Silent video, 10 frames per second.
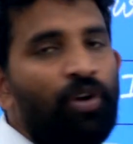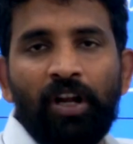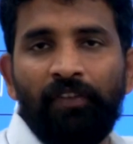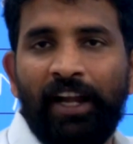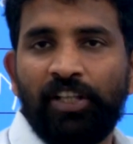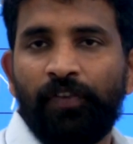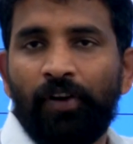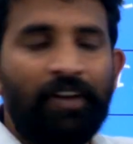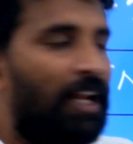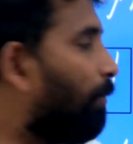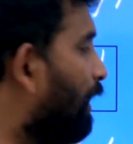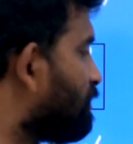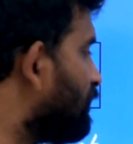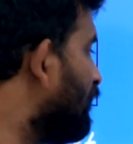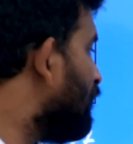we got a weightage of around 10
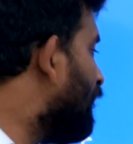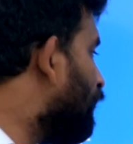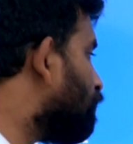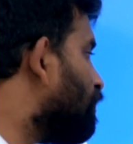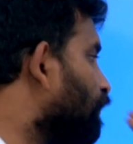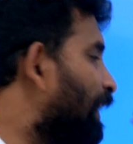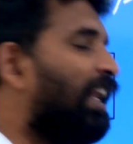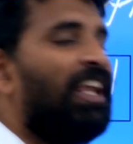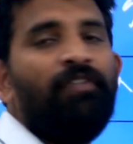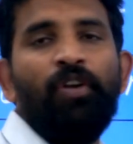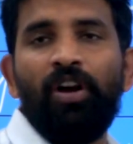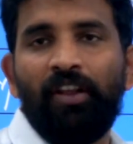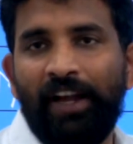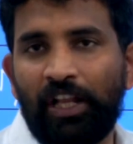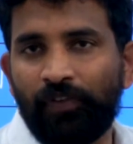marks, in 2020 we got
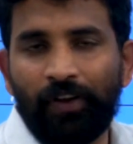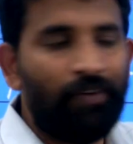a weightage of